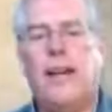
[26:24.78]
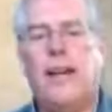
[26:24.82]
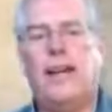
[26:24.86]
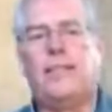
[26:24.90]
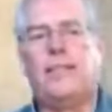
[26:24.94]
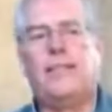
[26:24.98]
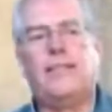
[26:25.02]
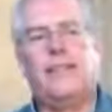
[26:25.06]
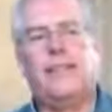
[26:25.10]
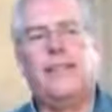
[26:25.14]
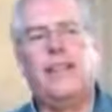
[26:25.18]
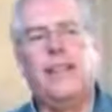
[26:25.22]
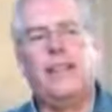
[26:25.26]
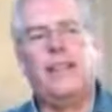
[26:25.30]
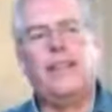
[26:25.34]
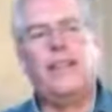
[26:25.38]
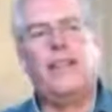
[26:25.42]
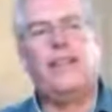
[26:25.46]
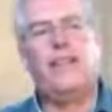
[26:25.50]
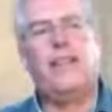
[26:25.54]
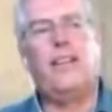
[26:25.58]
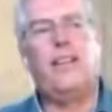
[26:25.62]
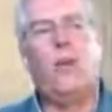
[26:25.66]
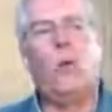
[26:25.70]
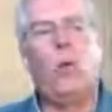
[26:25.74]
that. And
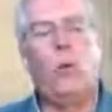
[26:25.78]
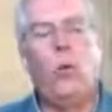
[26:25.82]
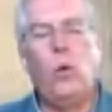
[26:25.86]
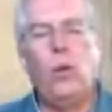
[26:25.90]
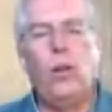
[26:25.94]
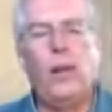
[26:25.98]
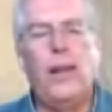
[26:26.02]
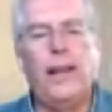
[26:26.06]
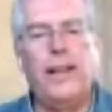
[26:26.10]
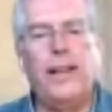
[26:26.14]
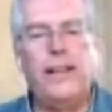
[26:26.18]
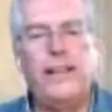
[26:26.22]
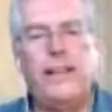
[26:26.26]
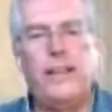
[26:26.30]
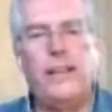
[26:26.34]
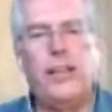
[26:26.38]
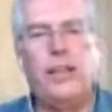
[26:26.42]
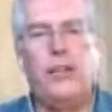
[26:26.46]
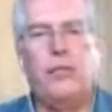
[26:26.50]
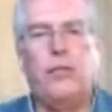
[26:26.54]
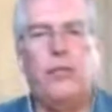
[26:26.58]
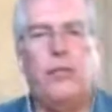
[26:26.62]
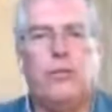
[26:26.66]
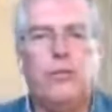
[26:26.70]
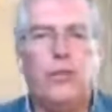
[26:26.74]
the whole idea of
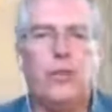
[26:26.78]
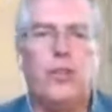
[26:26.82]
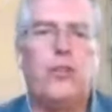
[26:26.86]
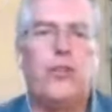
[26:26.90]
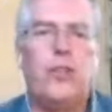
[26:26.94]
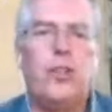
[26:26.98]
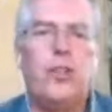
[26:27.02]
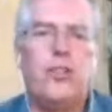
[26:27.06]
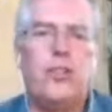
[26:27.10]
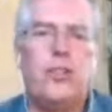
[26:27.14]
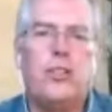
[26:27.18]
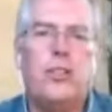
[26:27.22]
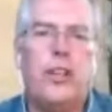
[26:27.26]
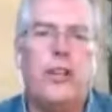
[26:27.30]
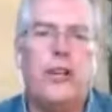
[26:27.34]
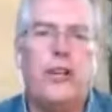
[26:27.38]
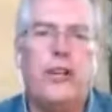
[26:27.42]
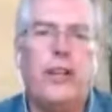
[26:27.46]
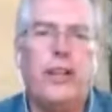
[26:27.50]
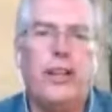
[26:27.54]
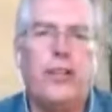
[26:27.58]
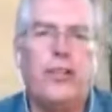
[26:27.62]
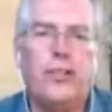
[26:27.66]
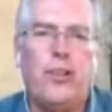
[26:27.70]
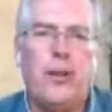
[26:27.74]
reverse engineering
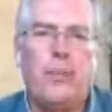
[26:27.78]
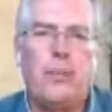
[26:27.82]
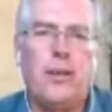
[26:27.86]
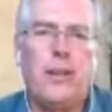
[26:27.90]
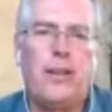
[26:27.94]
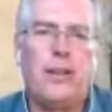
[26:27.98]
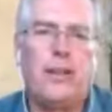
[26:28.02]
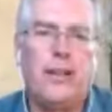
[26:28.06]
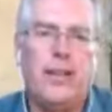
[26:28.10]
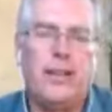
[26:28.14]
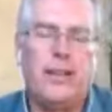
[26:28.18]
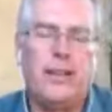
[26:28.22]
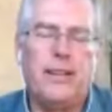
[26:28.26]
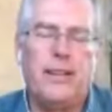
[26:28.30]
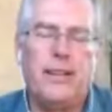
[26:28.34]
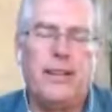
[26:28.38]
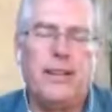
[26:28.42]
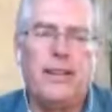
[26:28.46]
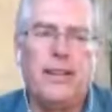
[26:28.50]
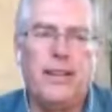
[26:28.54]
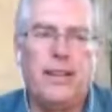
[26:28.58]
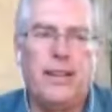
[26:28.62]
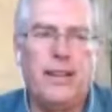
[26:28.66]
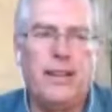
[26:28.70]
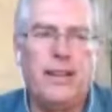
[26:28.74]
is something that I think
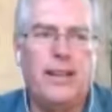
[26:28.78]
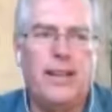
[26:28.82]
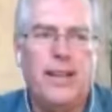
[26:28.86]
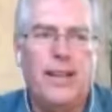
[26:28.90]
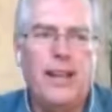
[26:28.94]
uh,